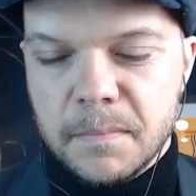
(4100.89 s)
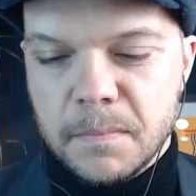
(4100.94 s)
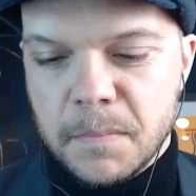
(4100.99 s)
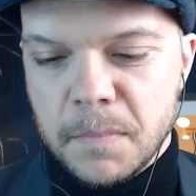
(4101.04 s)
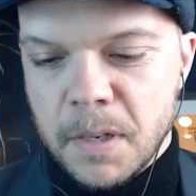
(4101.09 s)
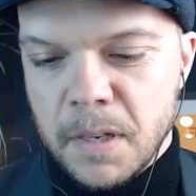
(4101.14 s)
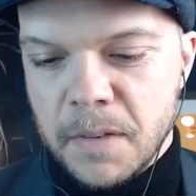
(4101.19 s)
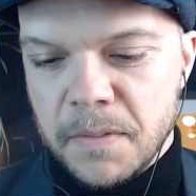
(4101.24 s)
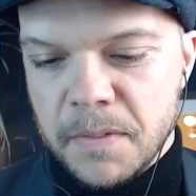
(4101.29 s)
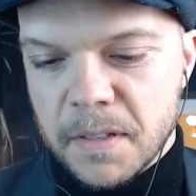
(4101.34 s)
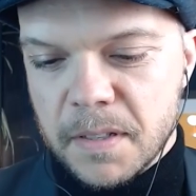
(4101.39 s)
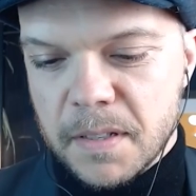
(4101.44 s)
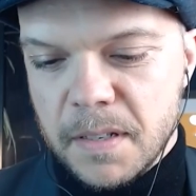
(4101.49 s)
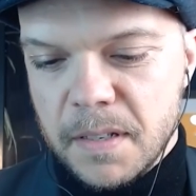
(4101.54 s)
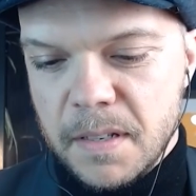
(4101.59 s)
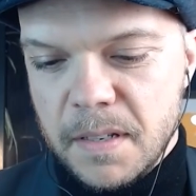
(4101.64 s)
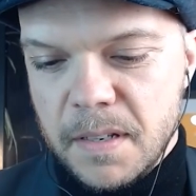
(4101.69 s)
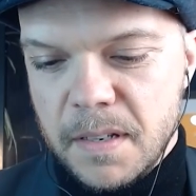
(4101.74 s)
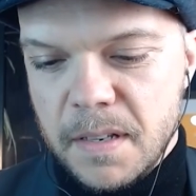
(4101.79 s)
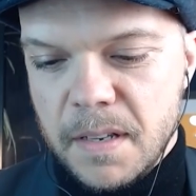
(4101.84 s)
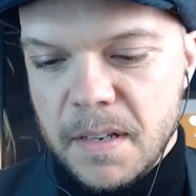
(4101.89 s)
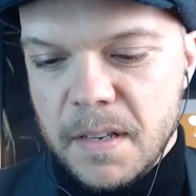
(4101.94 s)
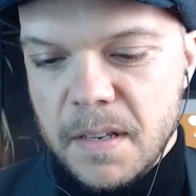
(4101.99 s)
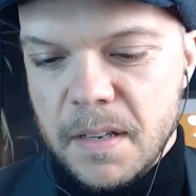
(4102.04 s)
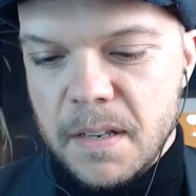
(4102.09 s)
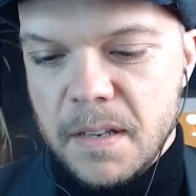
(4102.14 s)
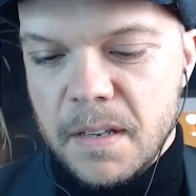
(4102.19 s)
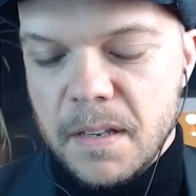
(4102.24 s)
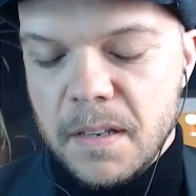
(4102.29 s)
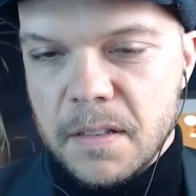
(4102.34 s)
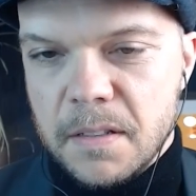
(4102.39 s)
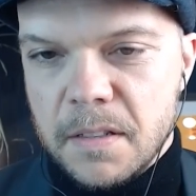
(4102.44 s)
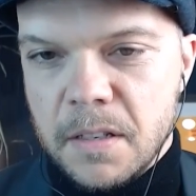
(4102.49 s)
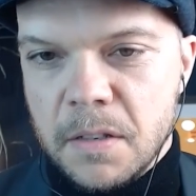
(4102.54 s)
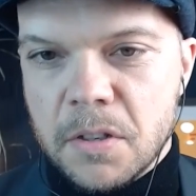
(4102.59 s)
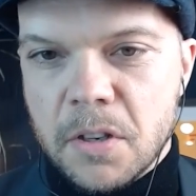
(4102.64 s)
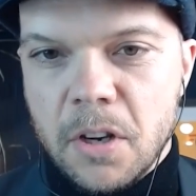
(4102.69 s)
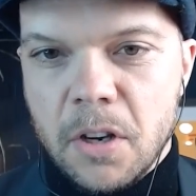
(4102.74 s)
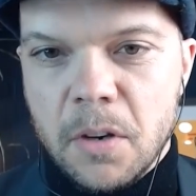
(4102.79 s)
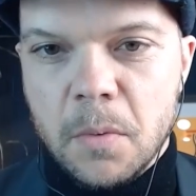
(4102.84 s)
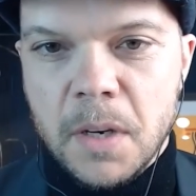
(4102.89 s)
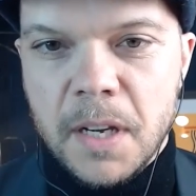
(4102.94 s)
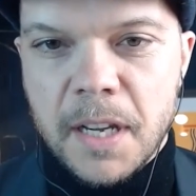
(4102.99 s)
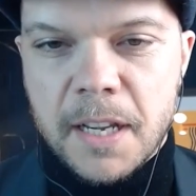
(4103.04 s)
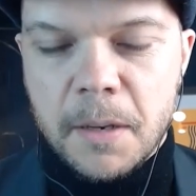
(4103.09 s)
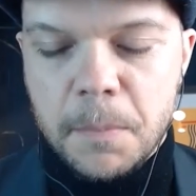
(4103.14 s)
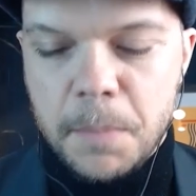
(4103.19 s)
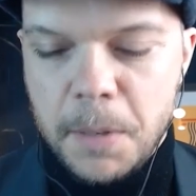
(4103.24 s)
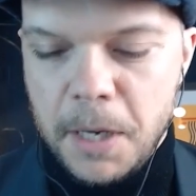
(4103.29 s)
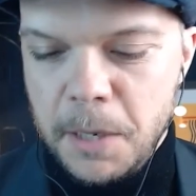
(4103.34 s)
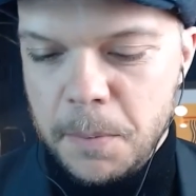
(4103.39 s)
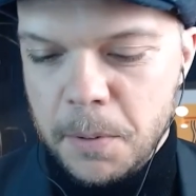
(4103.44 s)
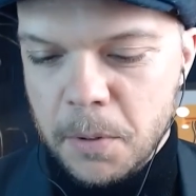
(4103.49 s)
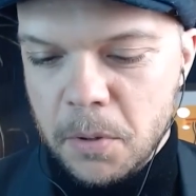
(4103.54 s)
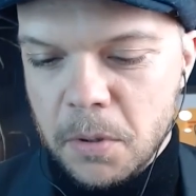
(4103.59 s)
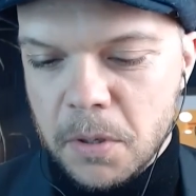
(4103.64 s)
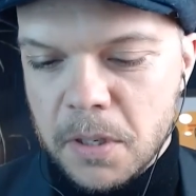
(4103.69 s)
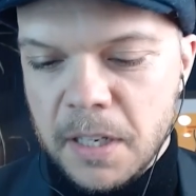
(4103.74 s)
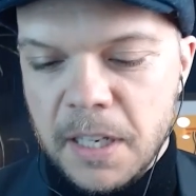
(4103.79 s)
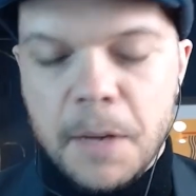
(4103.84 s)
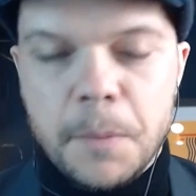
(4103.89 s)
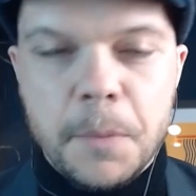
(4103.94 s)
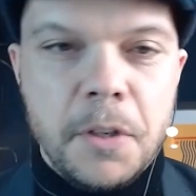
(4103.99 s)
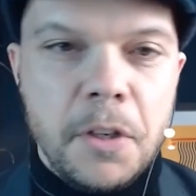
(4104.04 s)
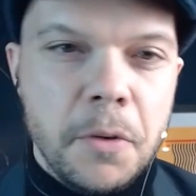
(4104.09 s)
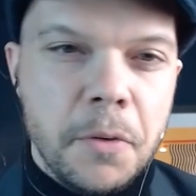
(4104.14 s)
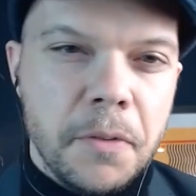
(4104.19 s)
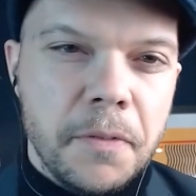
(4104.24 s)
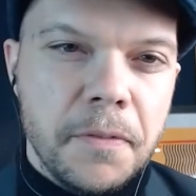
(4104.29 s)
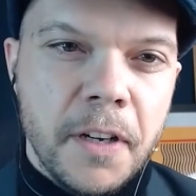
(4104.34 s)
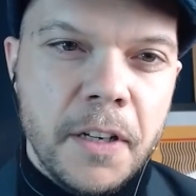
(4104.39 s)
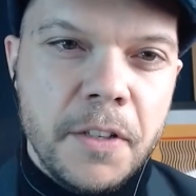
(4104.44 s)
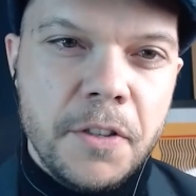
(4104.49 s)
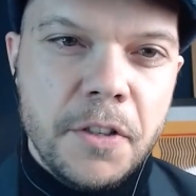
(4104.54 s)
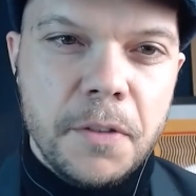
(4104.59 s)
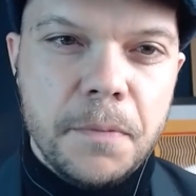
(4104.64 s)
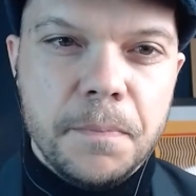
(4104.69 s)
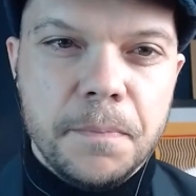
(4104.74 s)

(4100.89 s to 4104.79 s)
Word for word: Perfect. So, Scott, where can people connect with you and find you?